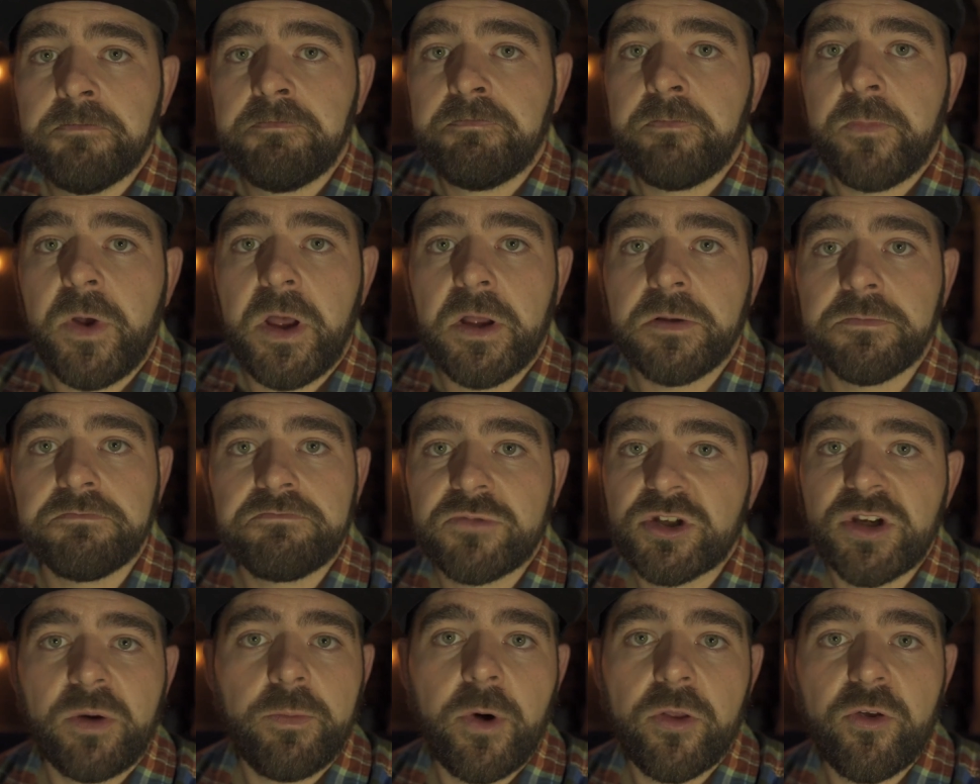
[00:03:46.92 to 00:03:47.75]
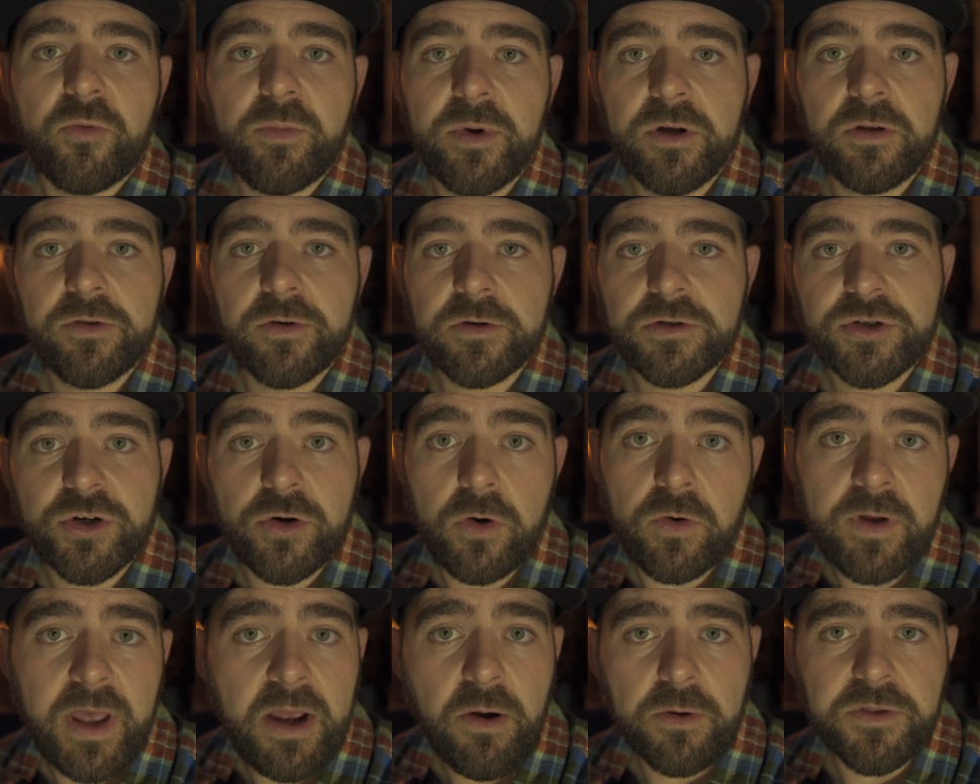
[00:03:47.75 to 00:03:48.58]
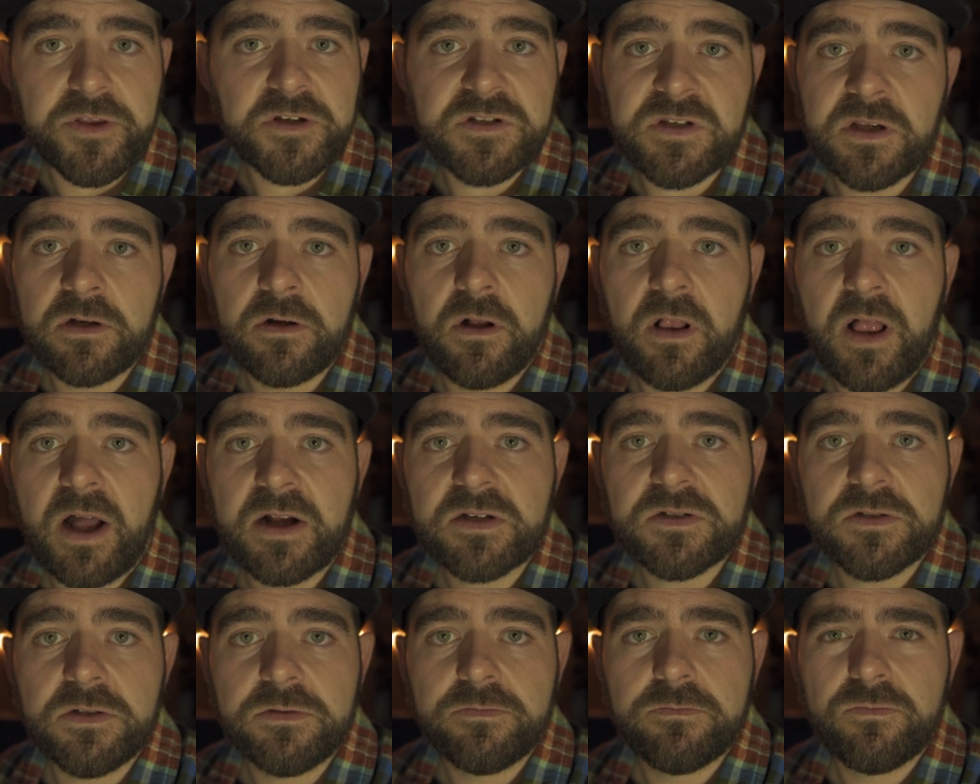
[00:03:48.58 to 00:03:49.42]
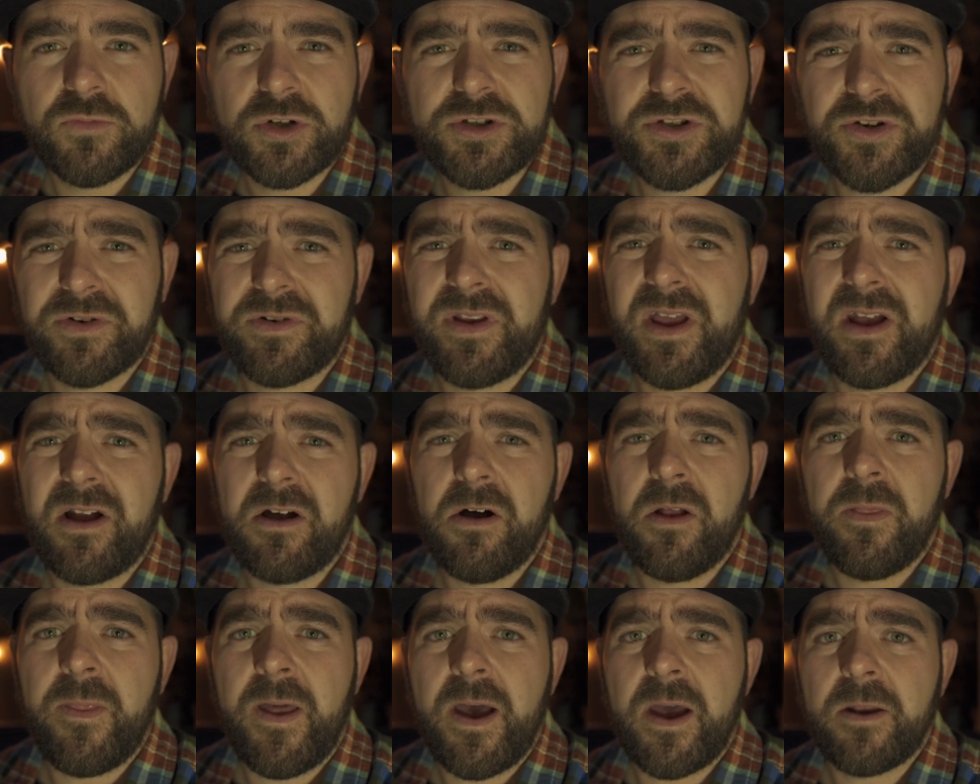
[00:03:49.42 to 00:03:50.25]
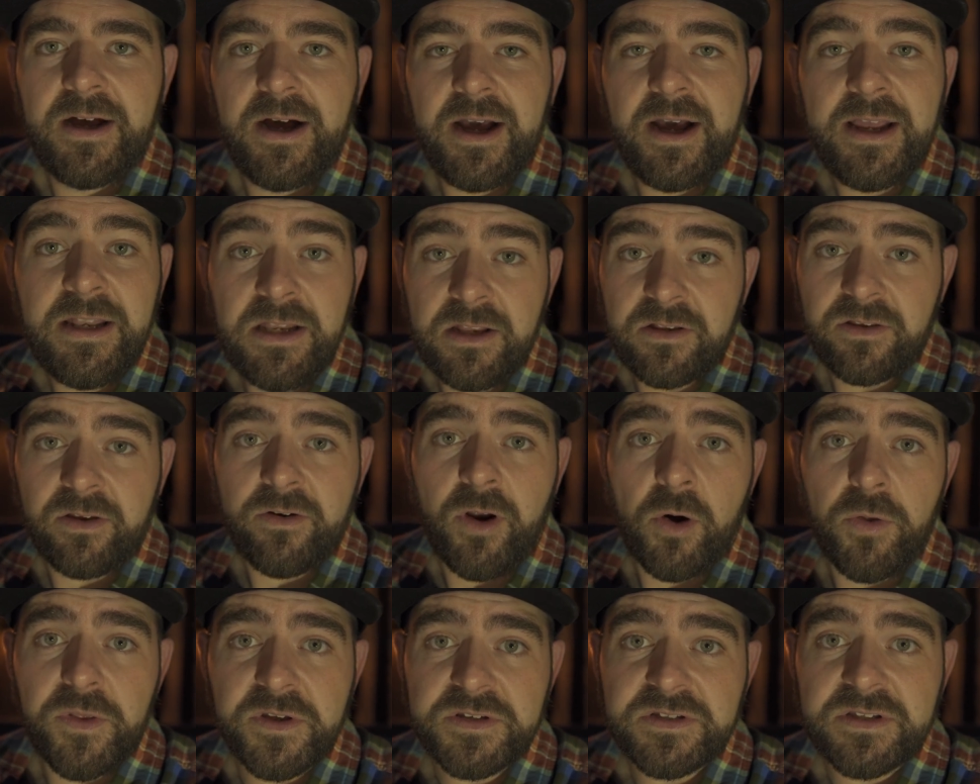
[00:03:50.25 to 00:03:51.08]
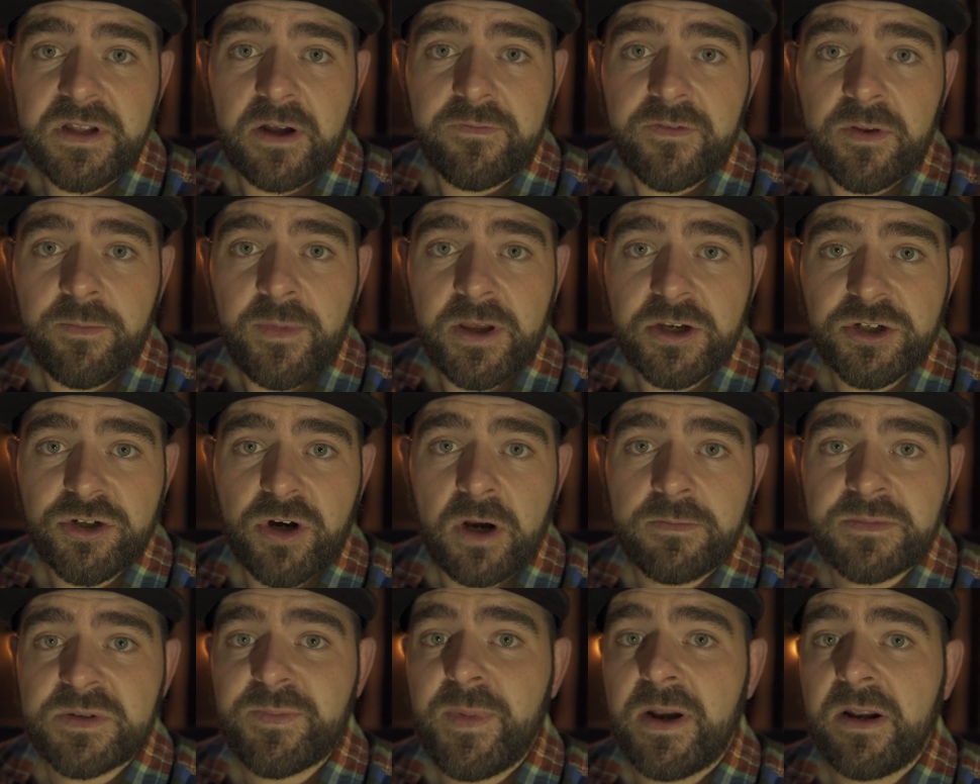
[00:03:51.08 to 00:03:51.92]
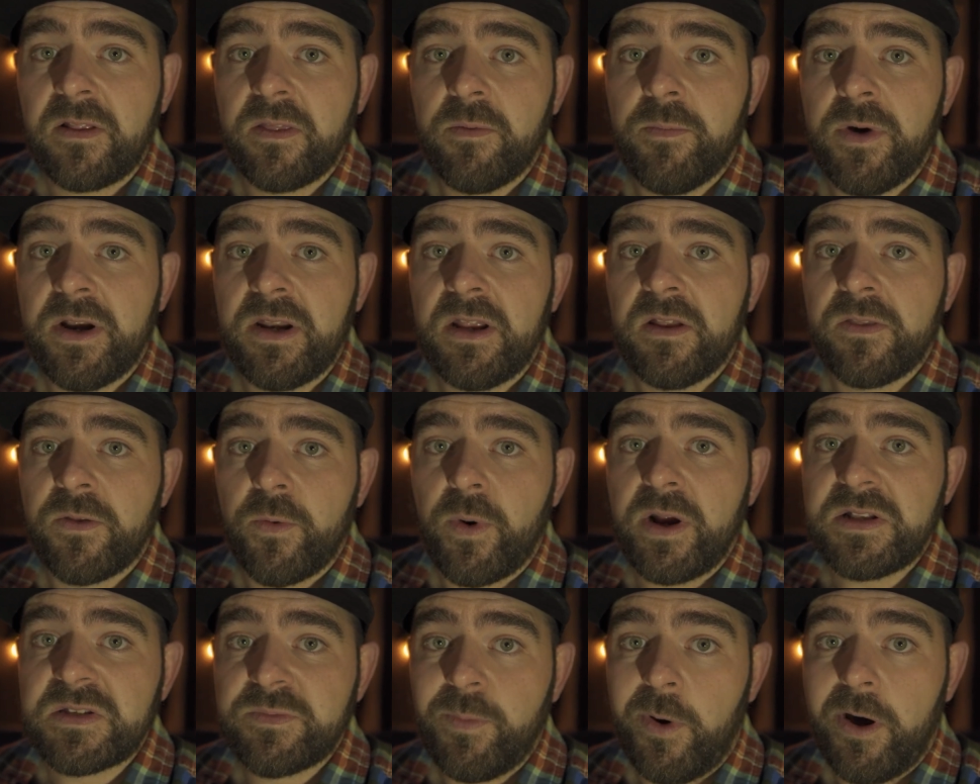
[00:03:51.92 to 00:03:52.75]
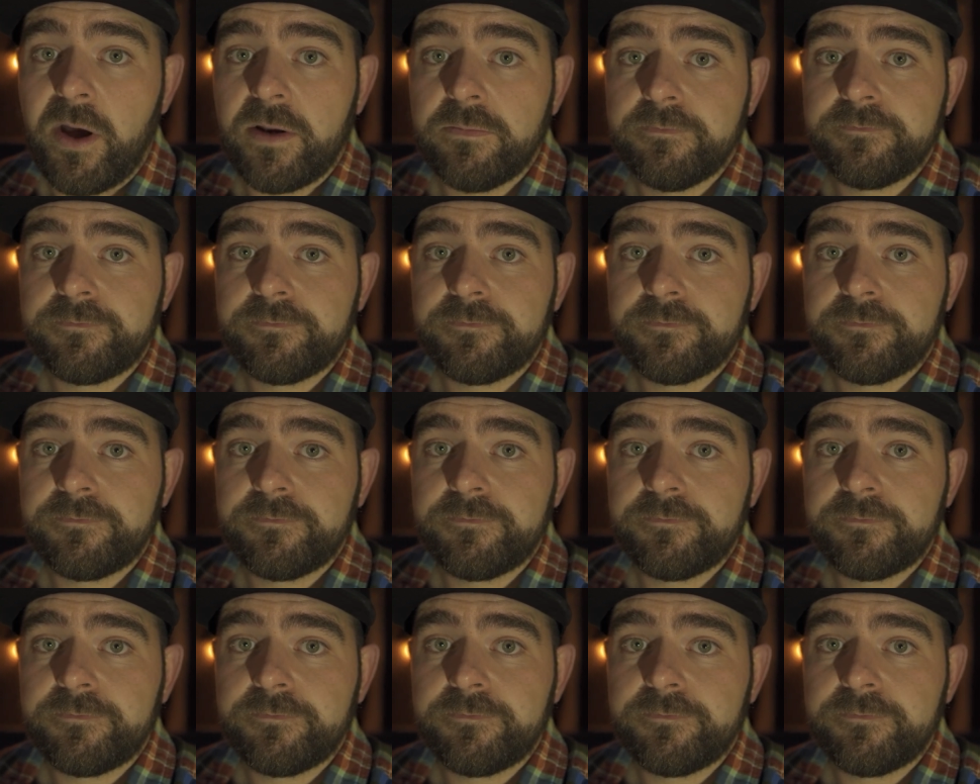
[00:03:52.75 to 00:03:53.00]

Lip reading: And some other builders are okay with a single axle. What's your take on that? I need to know this stuff to make sure I'm spending the money in the right spot.